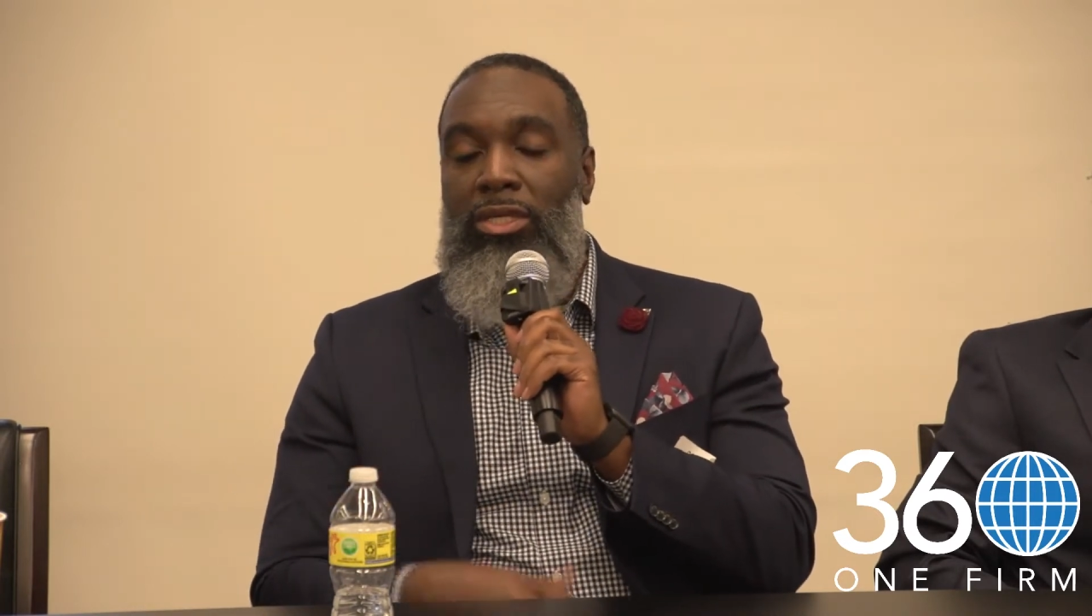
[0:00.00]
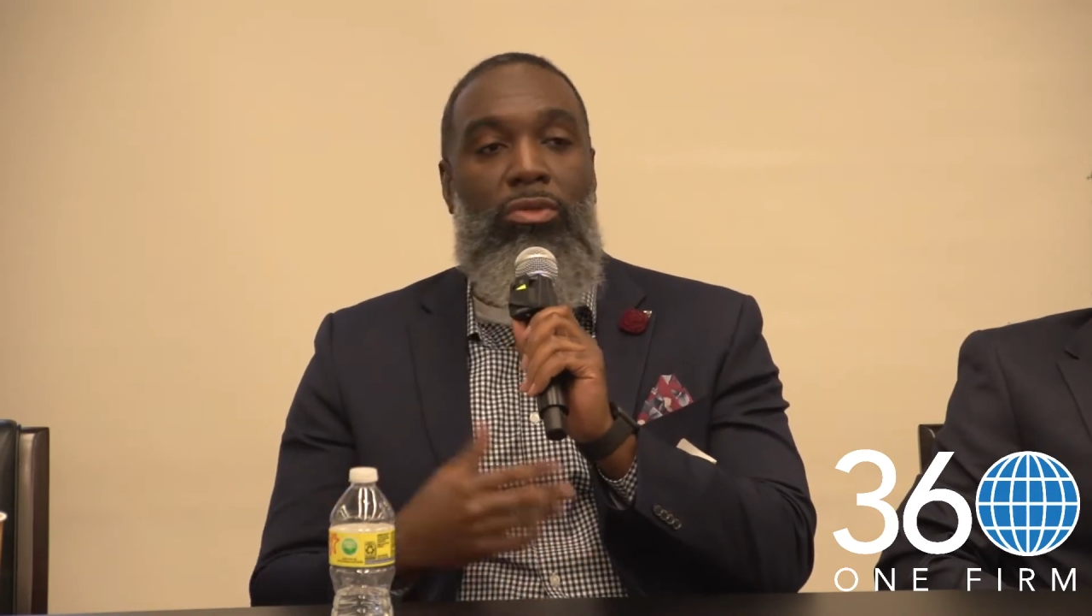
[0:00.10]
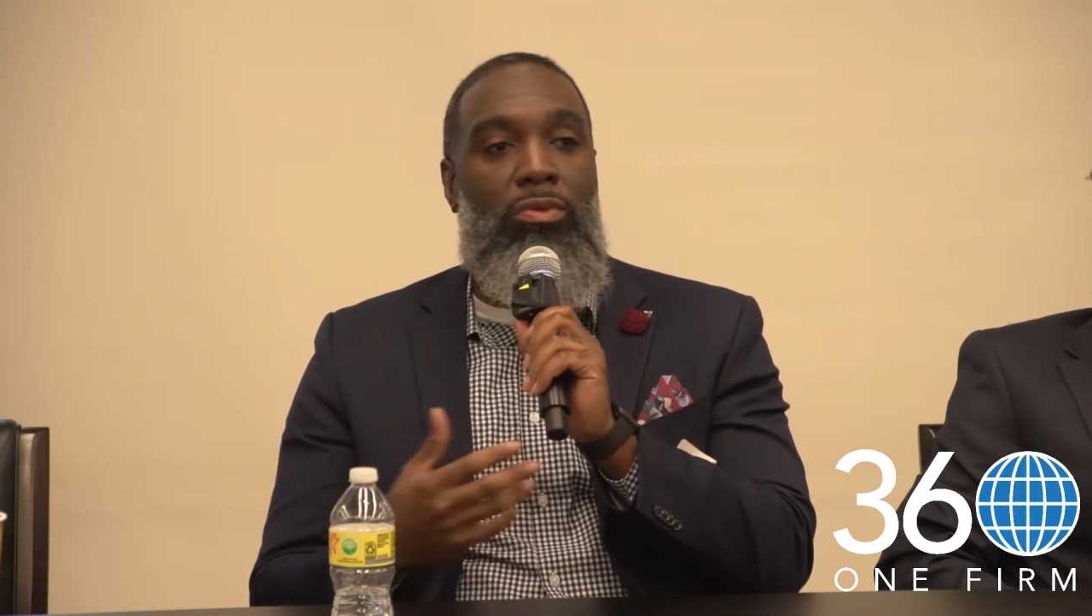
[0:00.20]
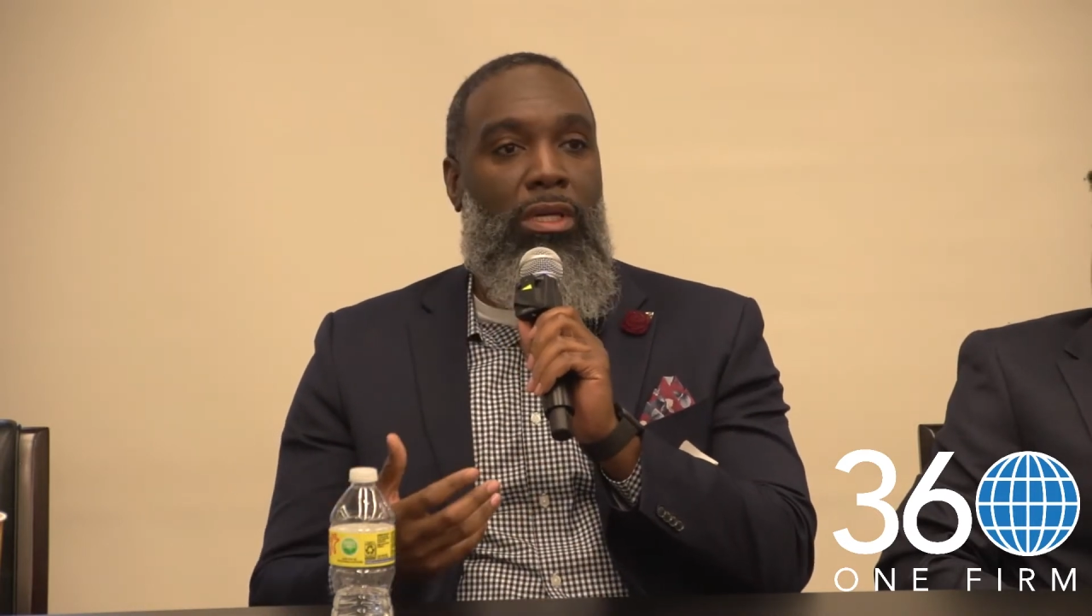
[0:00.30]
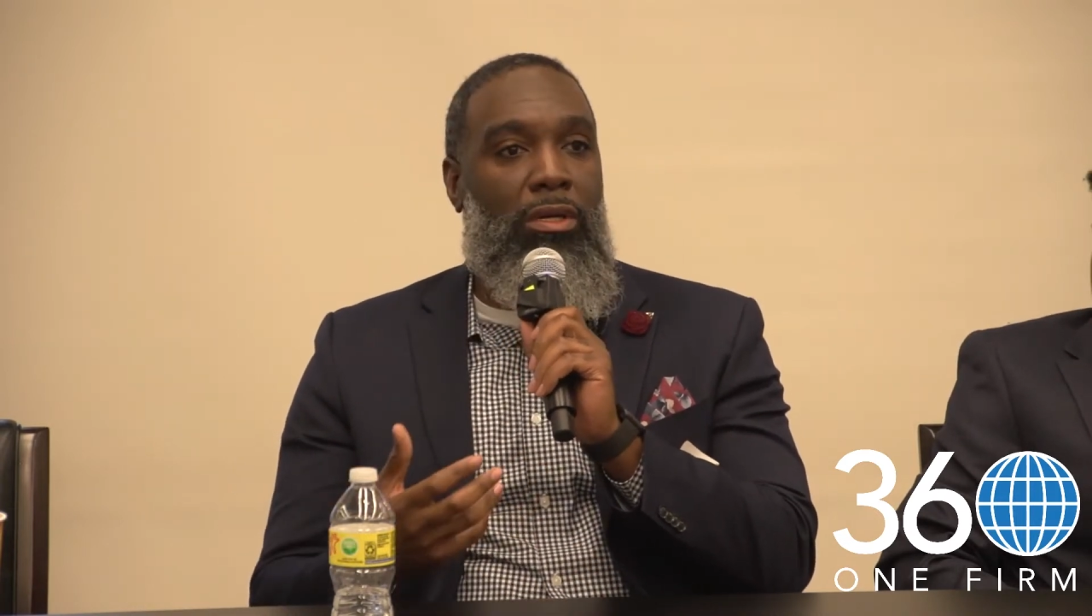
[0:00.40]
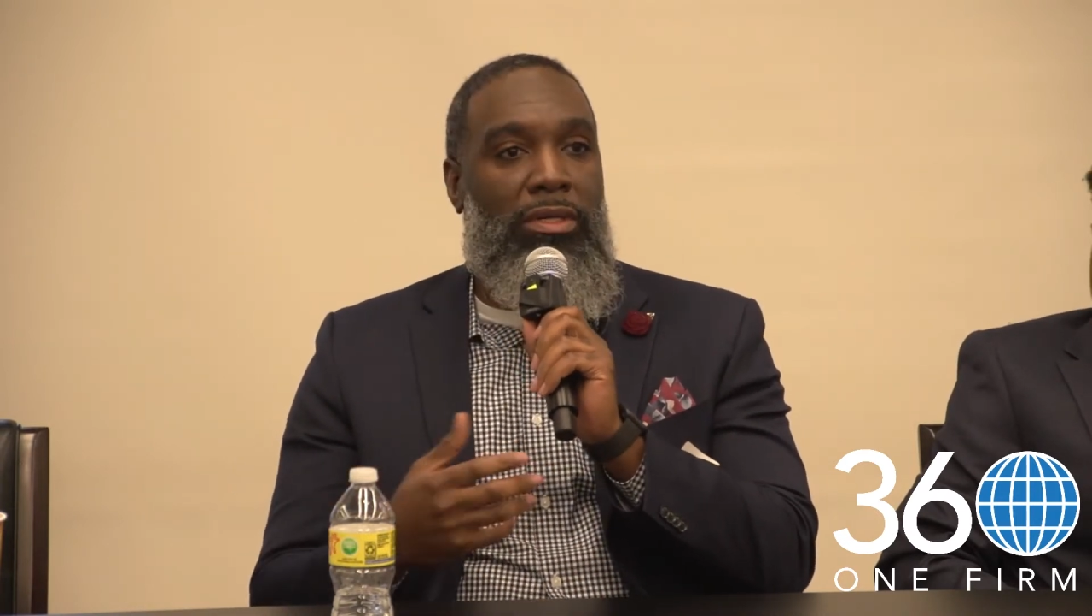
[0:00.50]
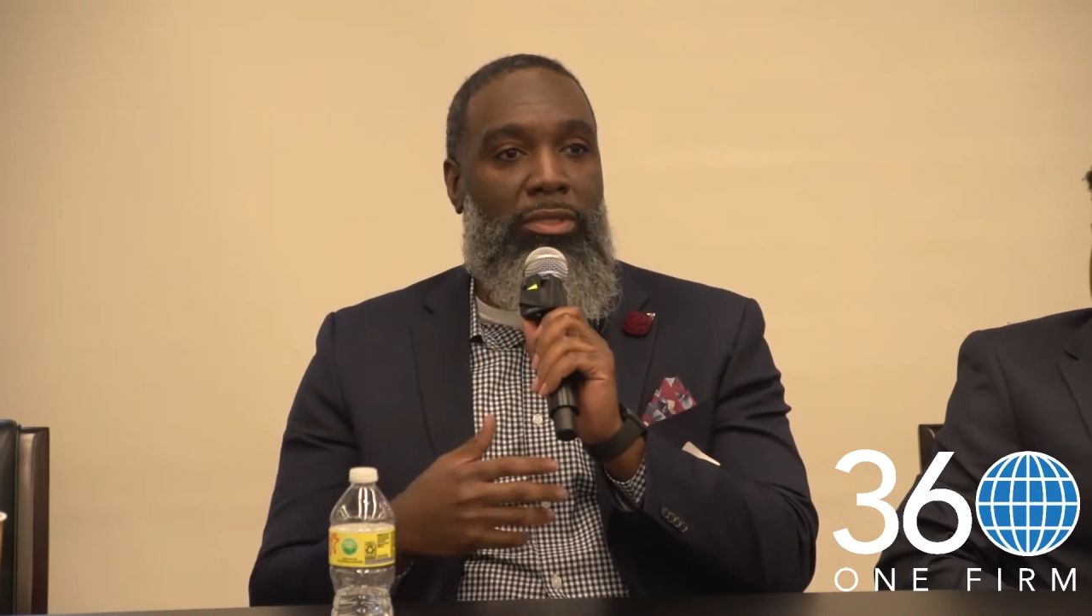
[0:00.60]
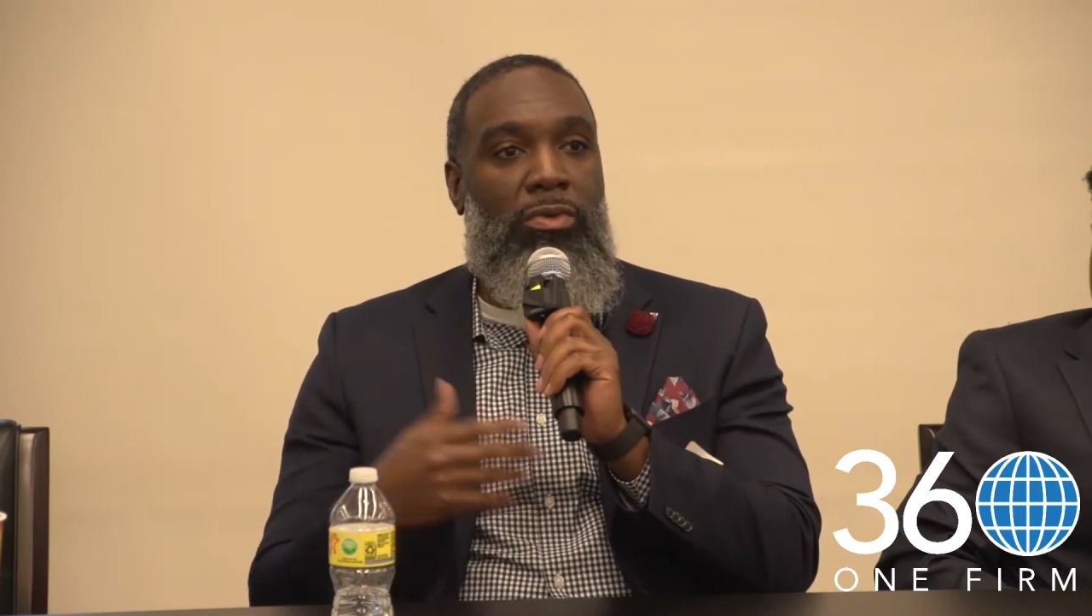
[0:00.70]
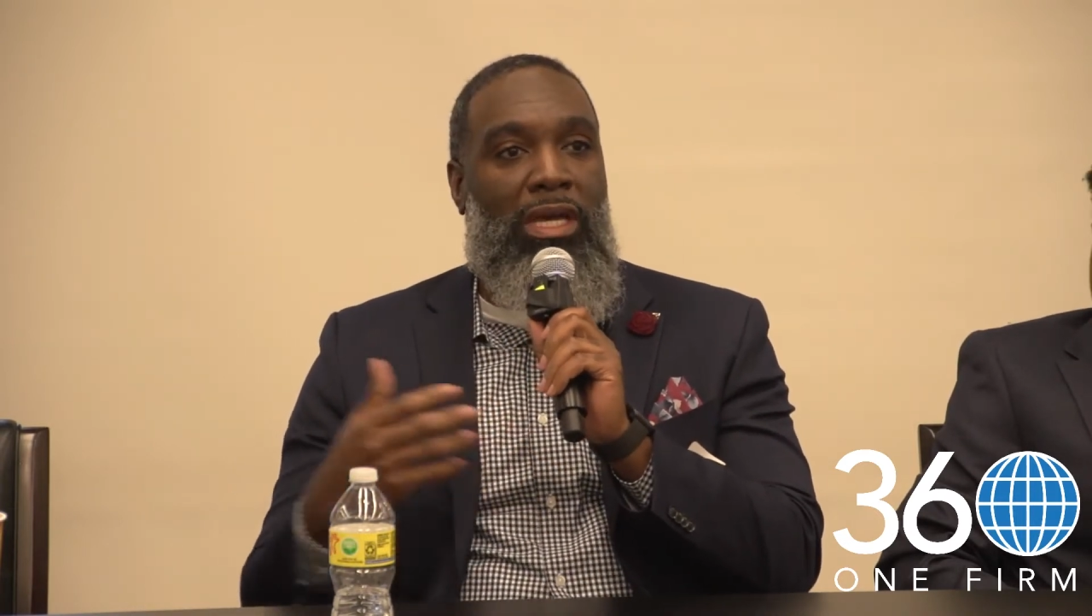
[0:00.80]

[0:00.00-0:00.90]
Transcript: you know and you